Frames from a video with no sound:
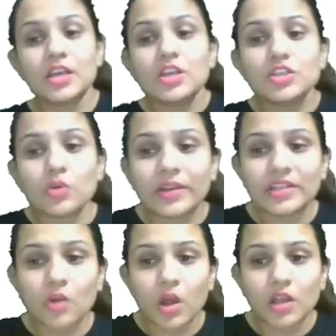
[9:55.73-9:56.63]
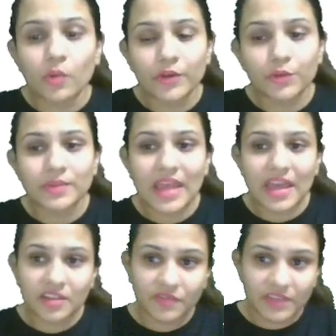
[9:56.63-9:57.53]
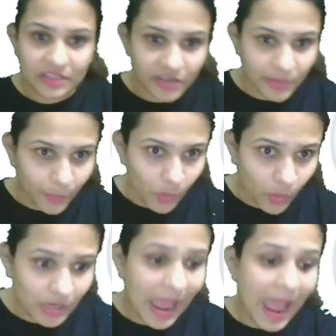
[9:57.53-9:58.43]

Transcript: So it is all going to be there in the weekly report.